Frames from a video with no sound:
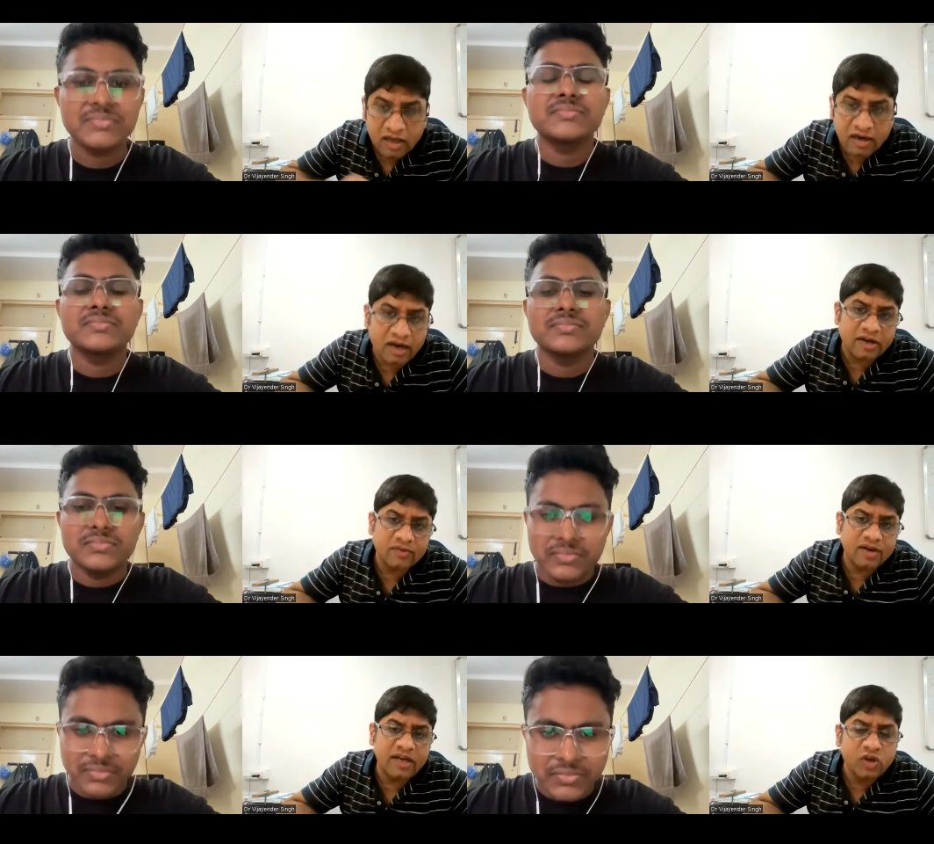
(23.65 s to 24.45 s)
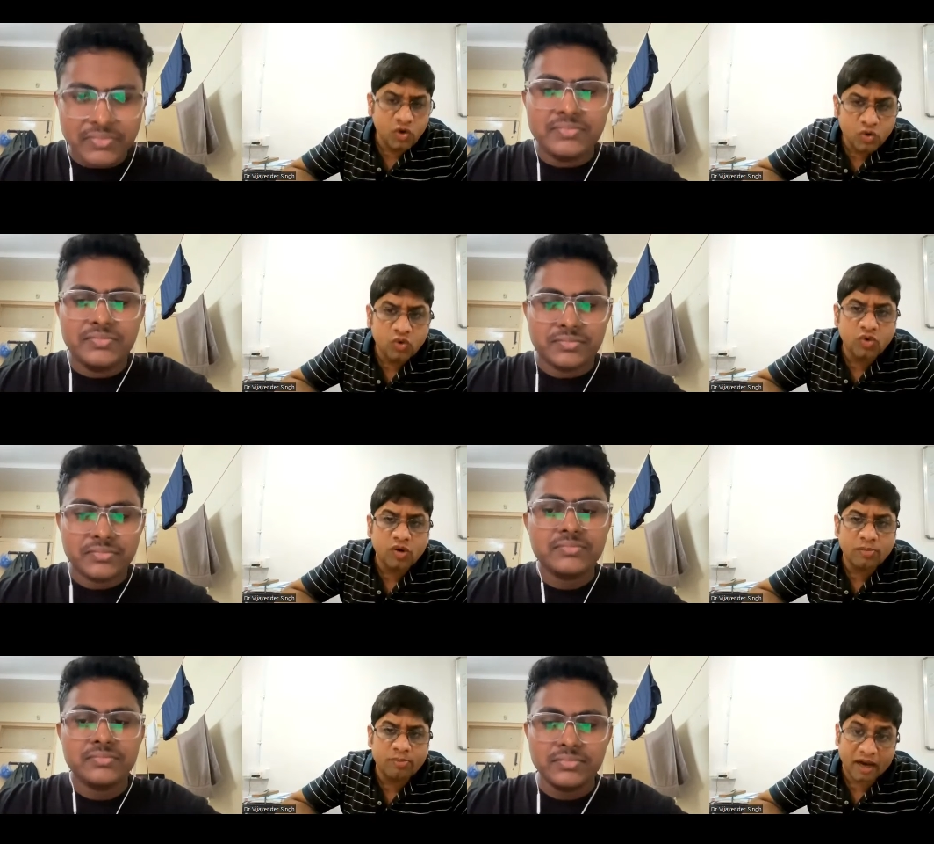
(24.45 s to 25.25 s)
Speaker 1: relatively
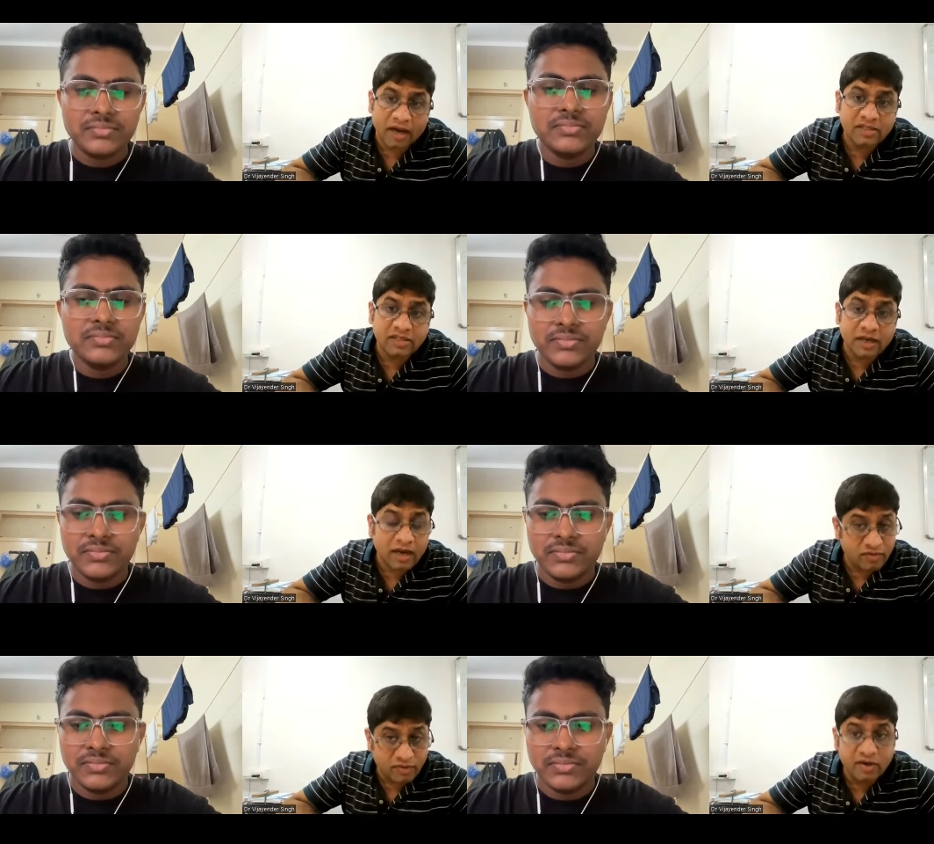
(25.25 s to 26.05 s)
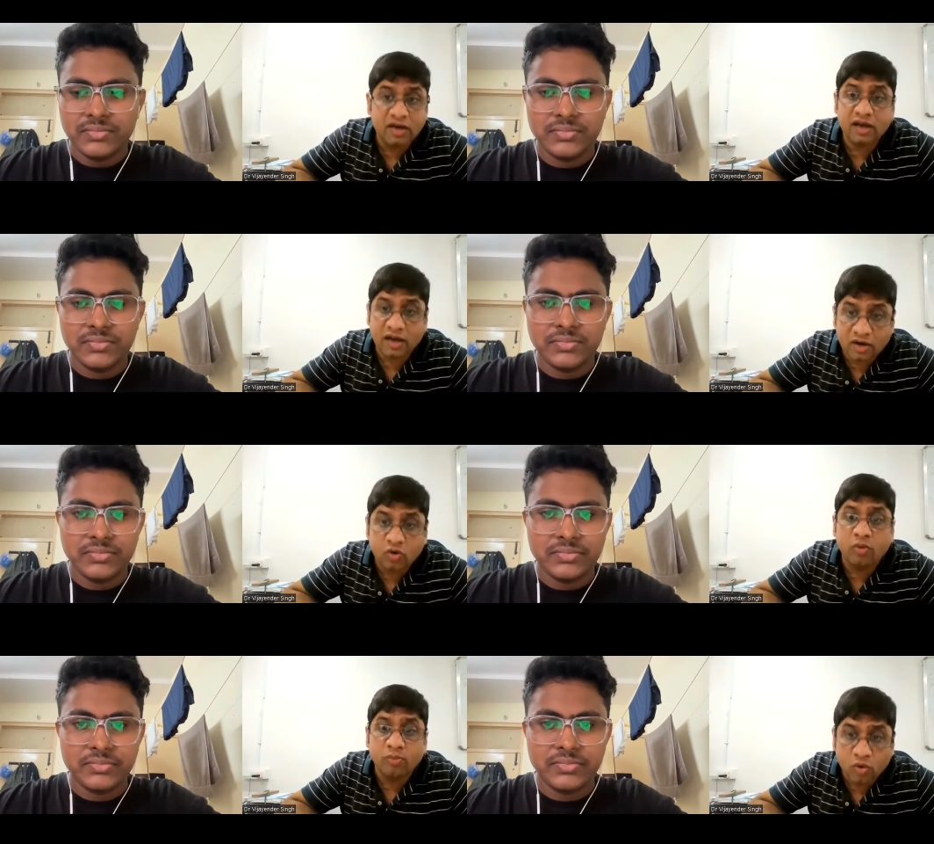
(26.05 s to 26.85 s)
new branch, and we will
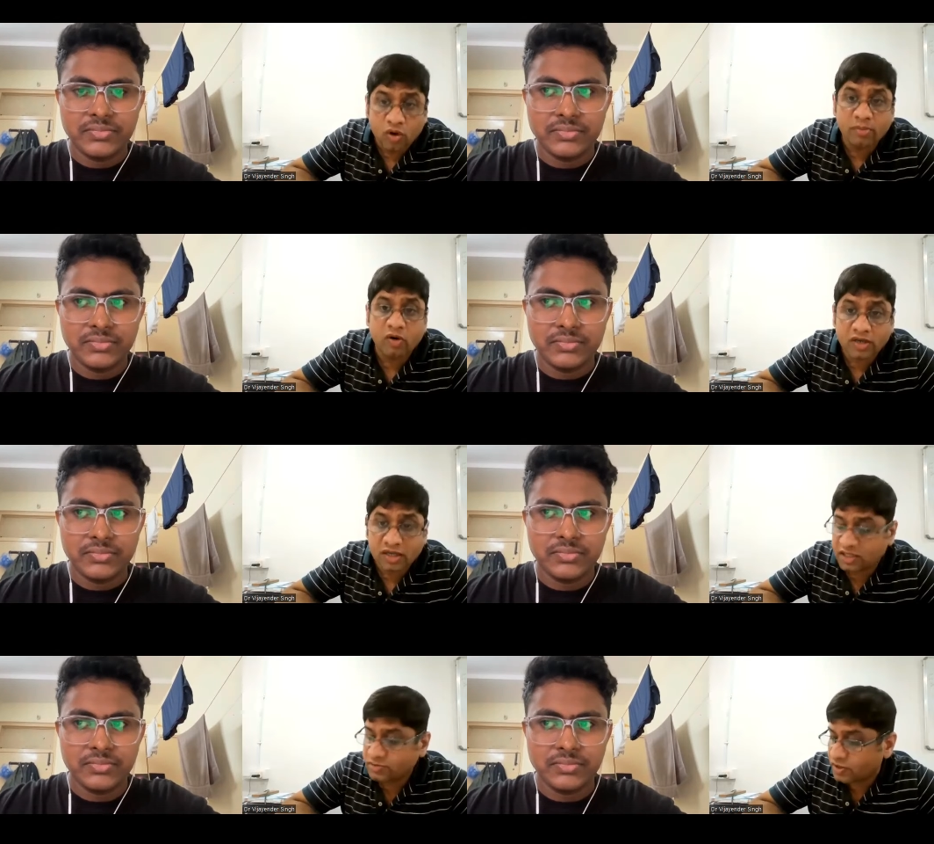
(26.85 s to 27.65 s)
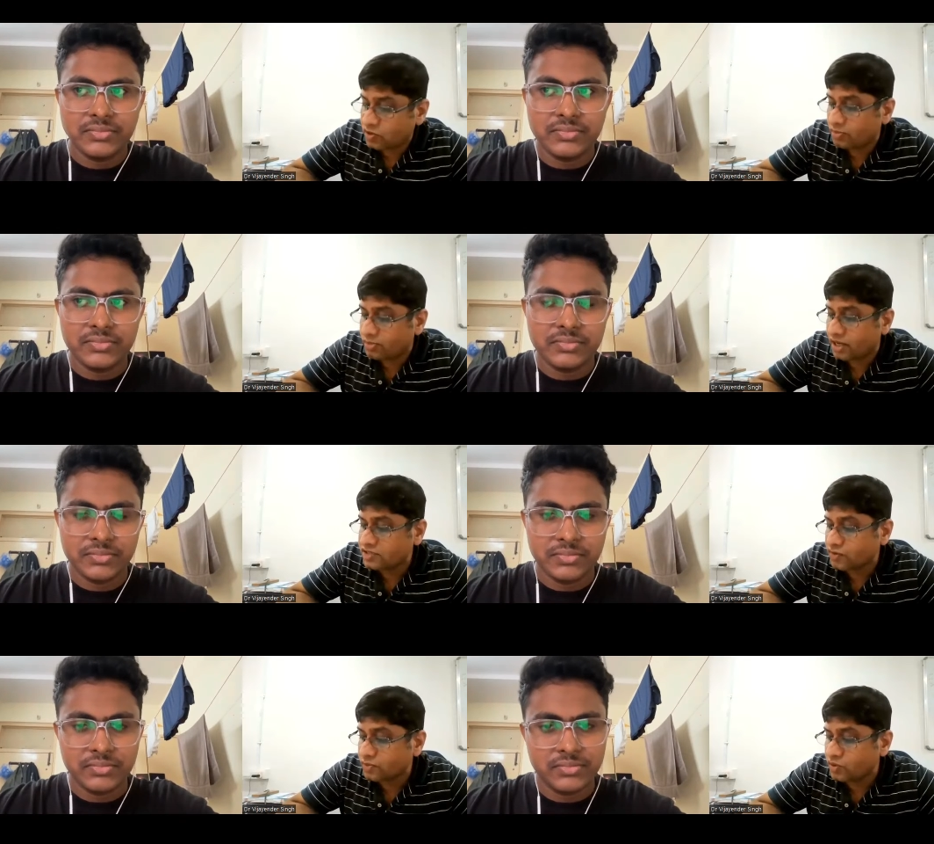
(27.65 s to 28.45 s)
know more about this particular
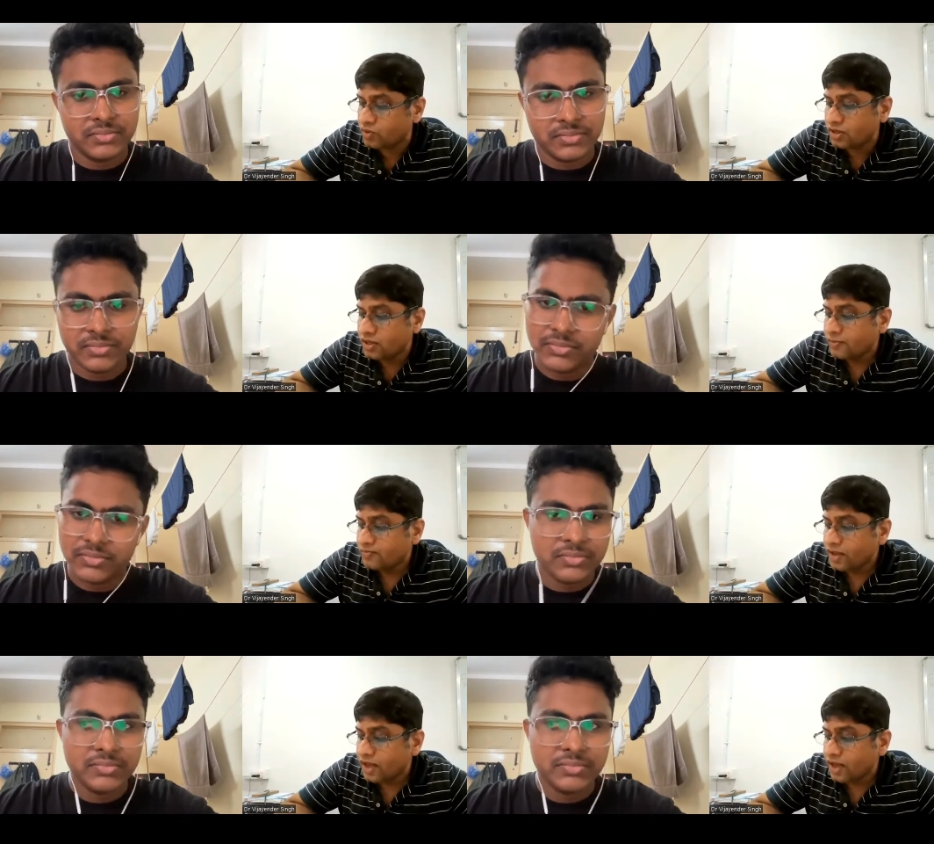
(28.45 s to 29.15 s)
branch from you.